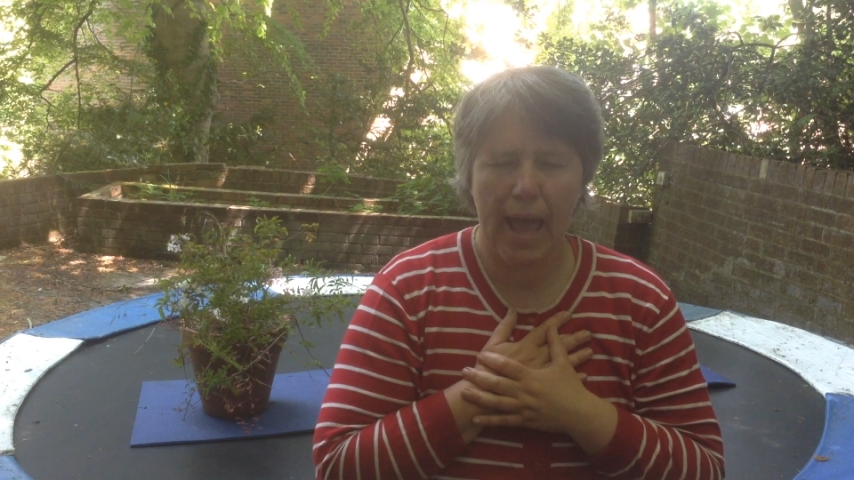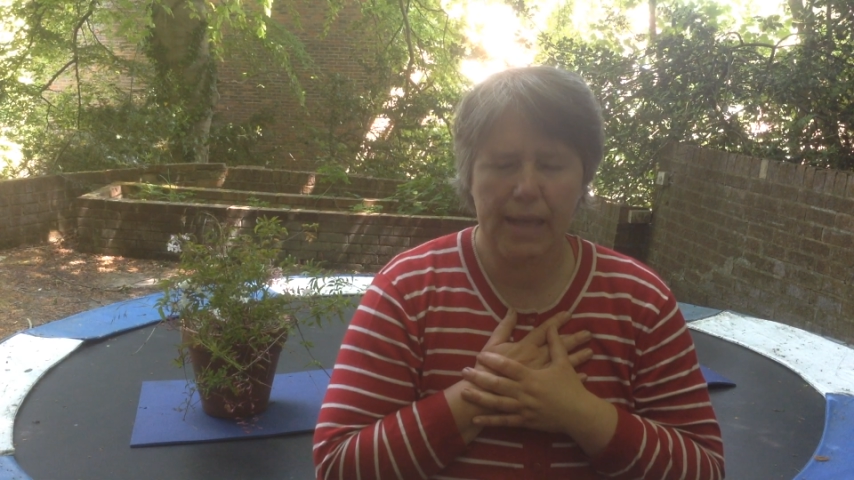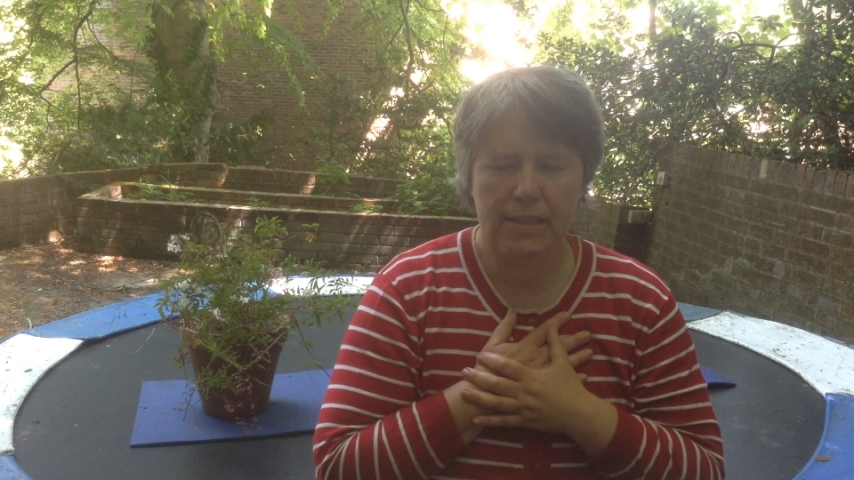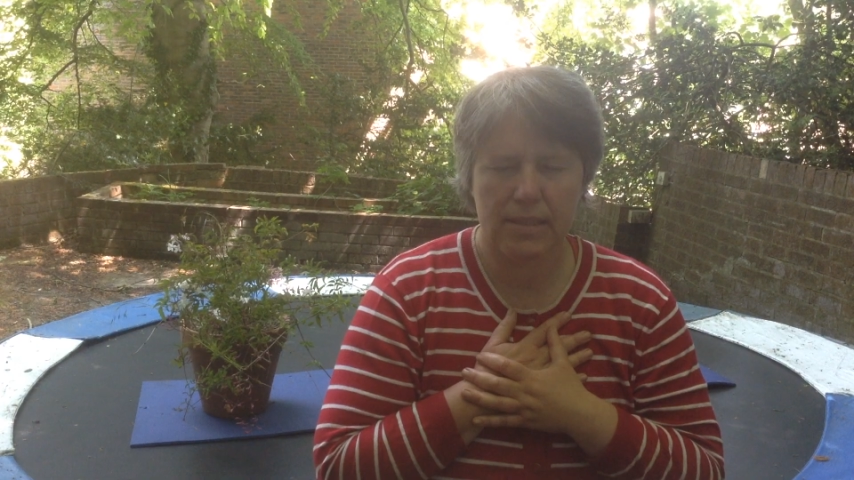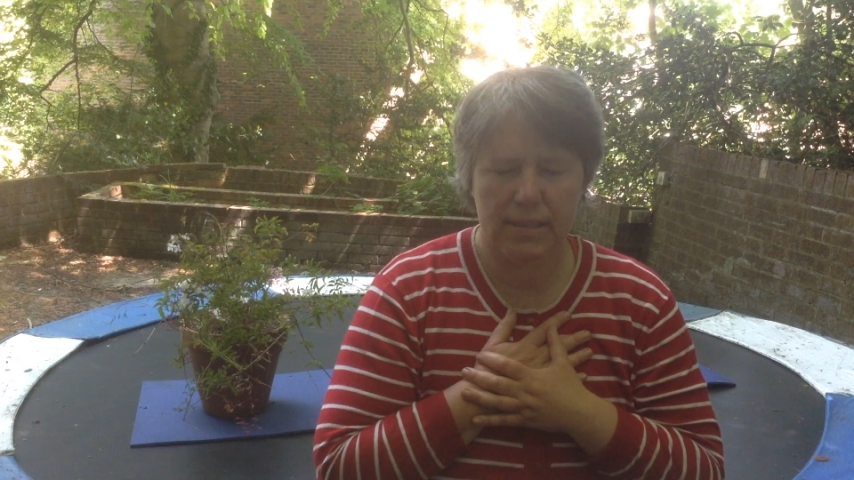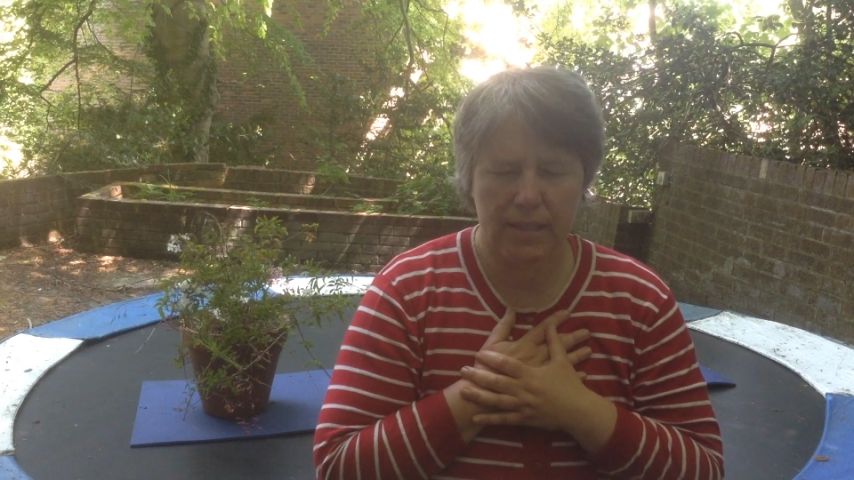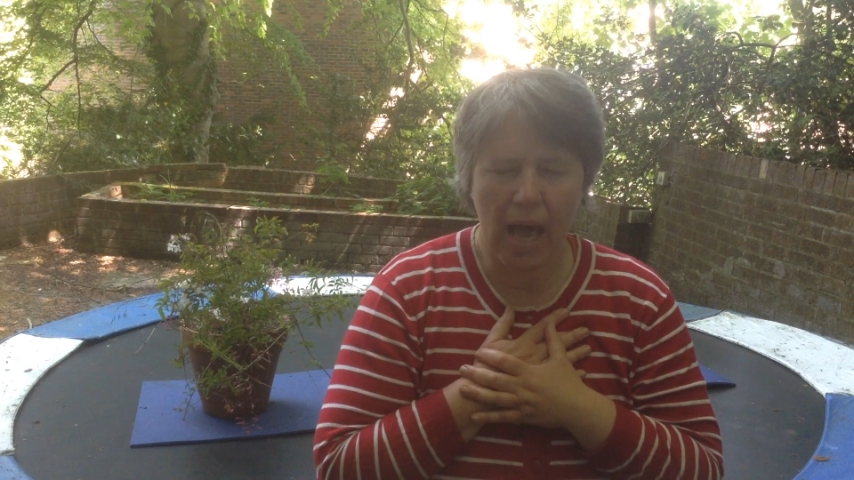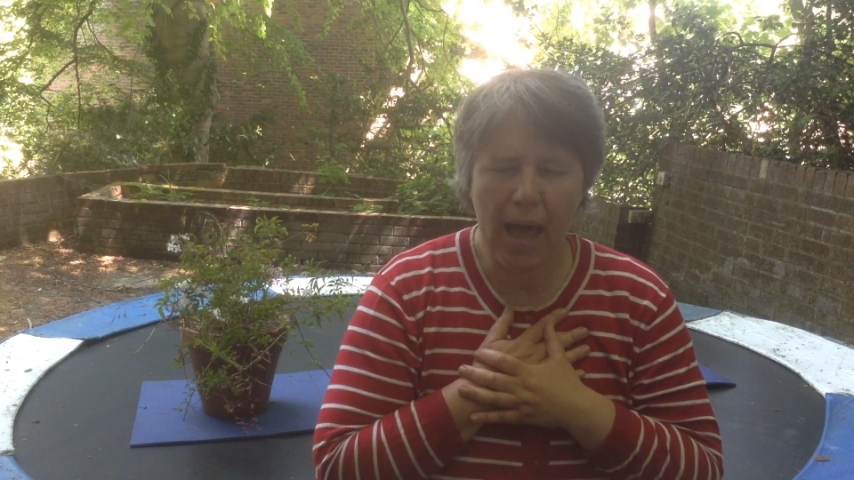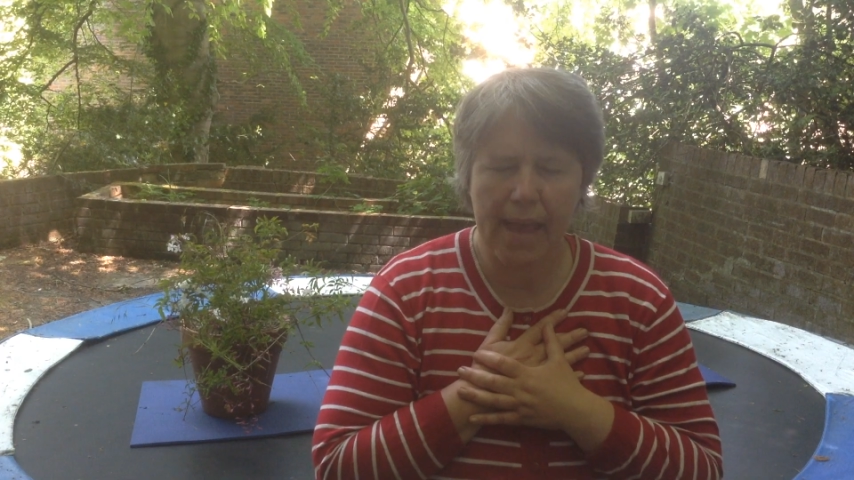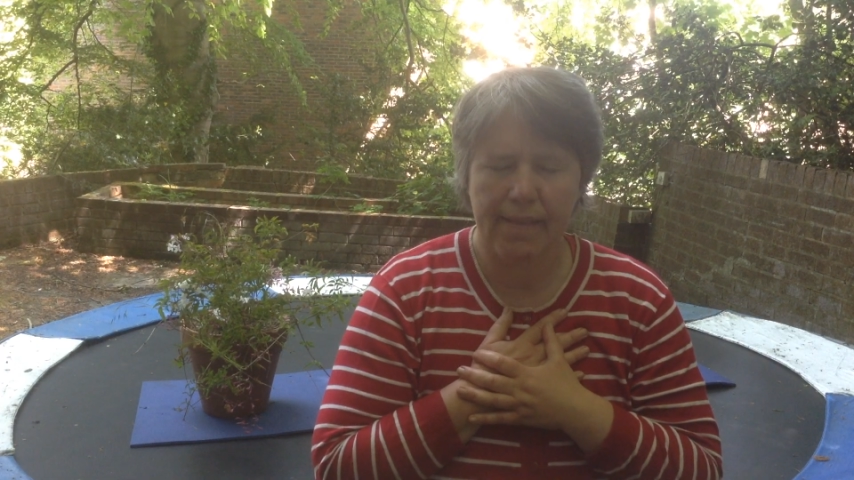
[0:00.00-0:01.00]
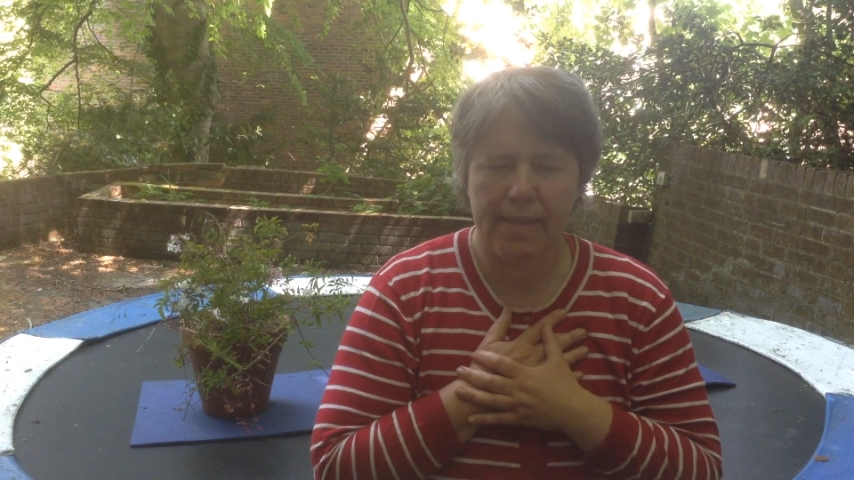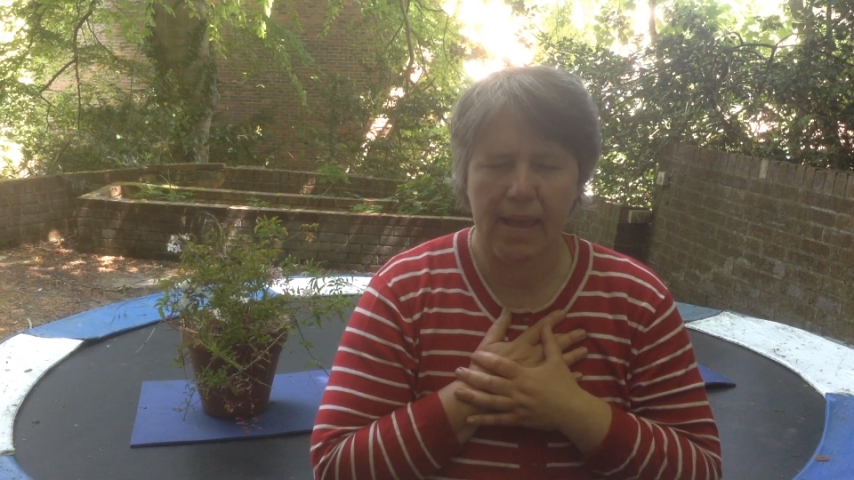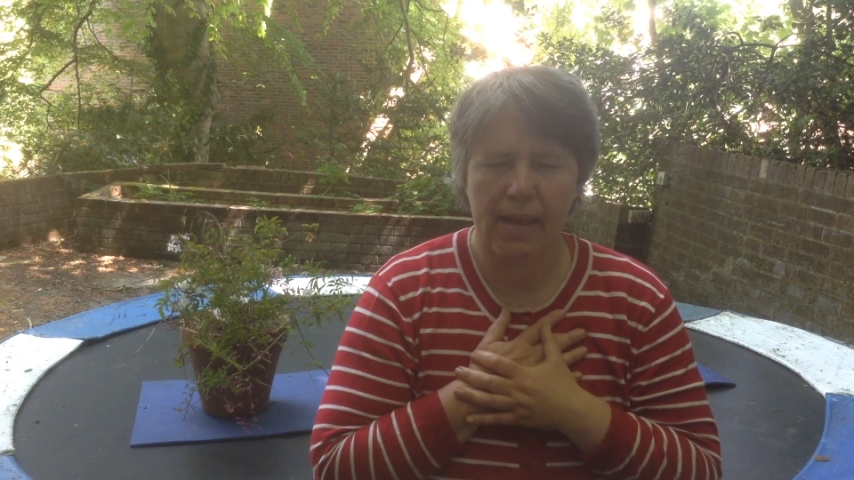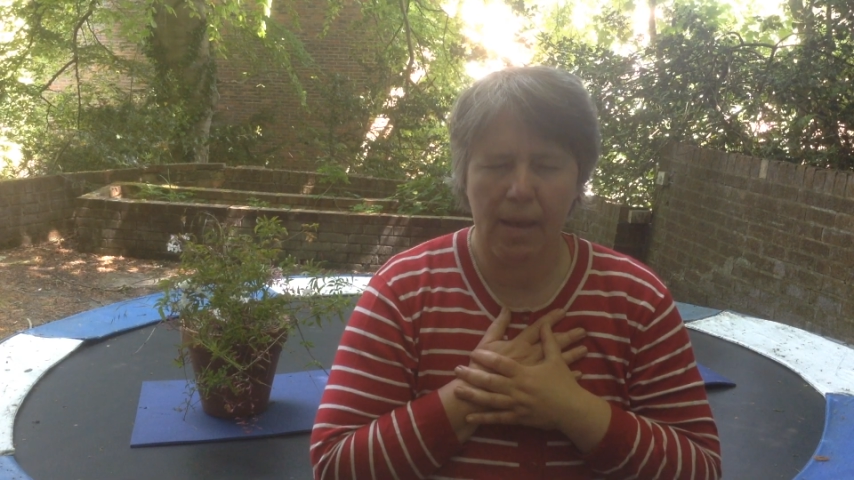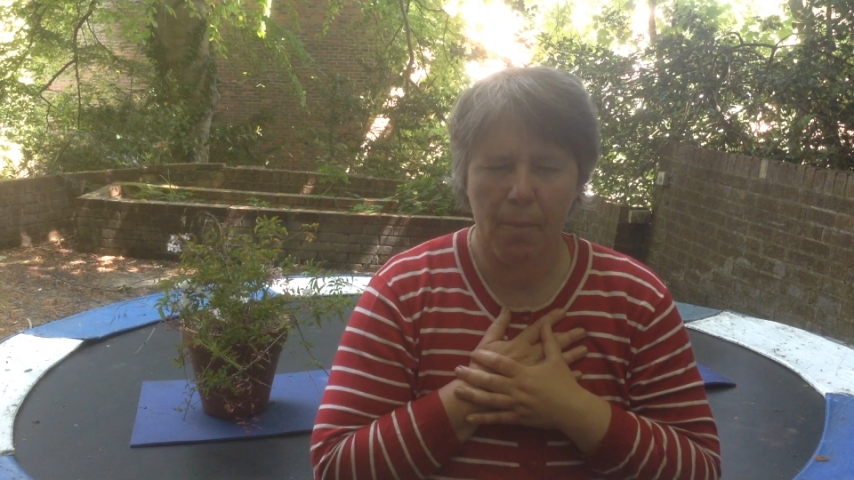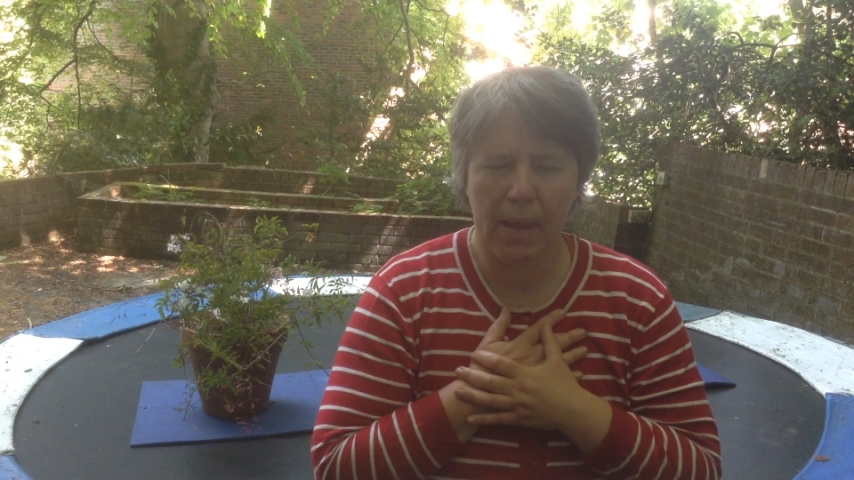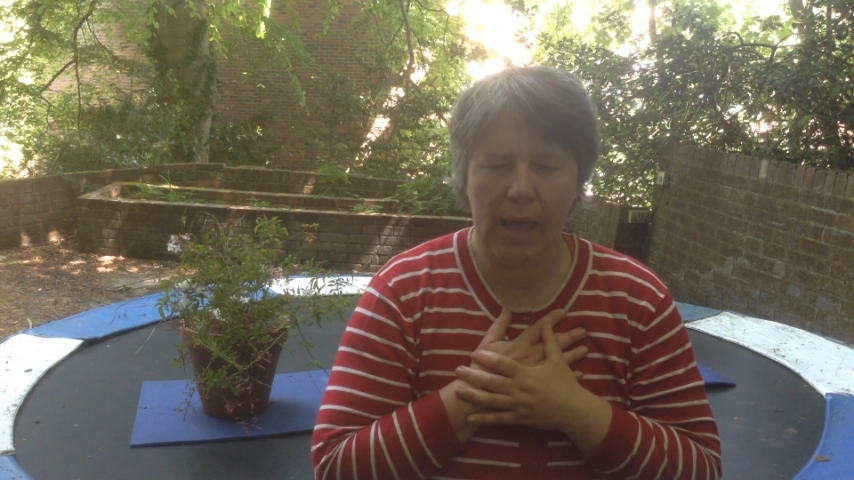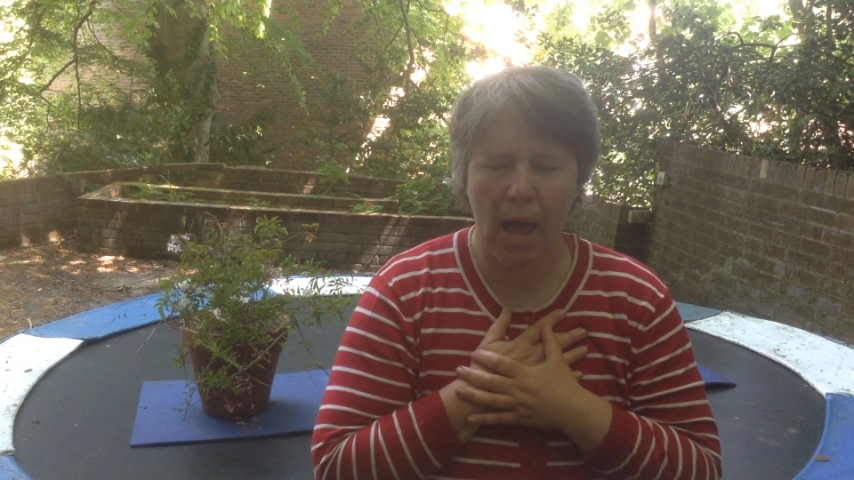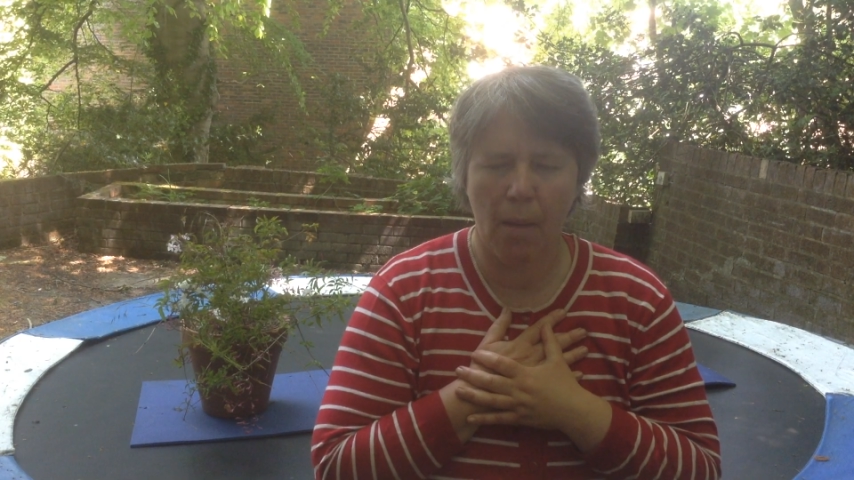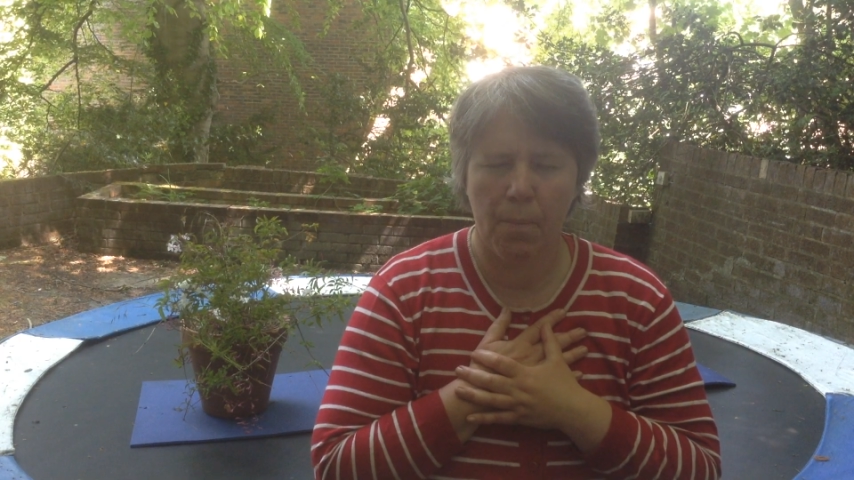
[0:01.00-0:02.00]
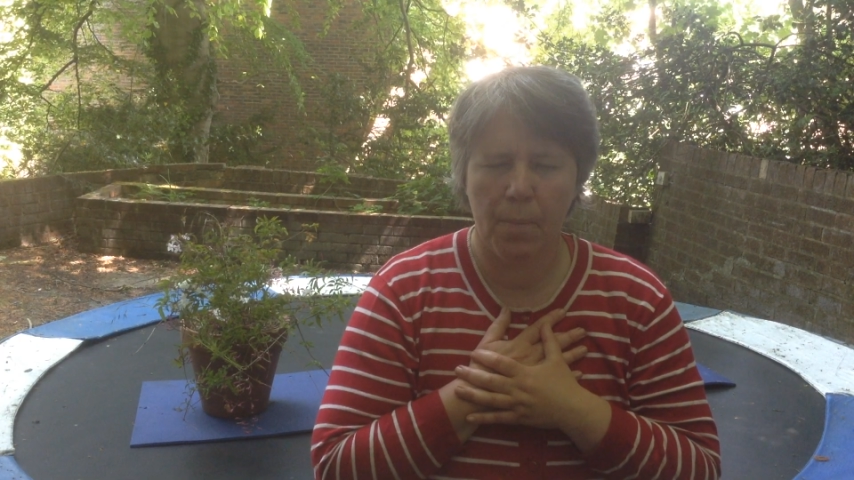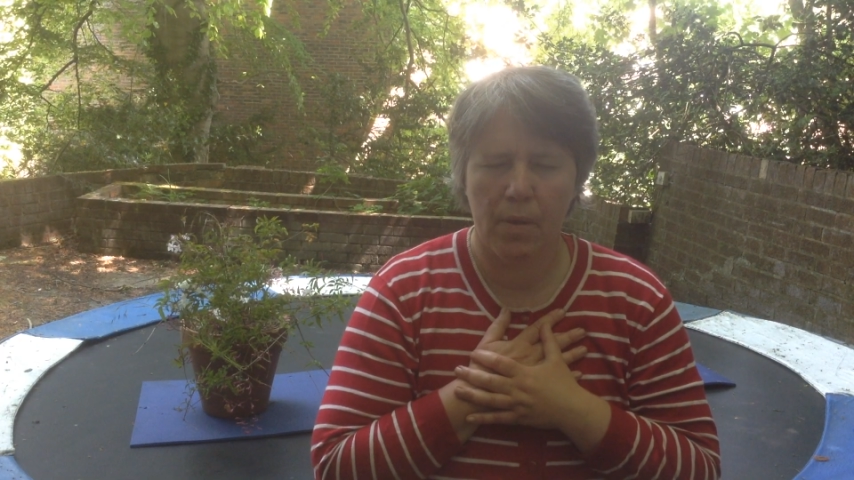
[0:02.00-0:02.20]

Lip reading: anxiety coming up,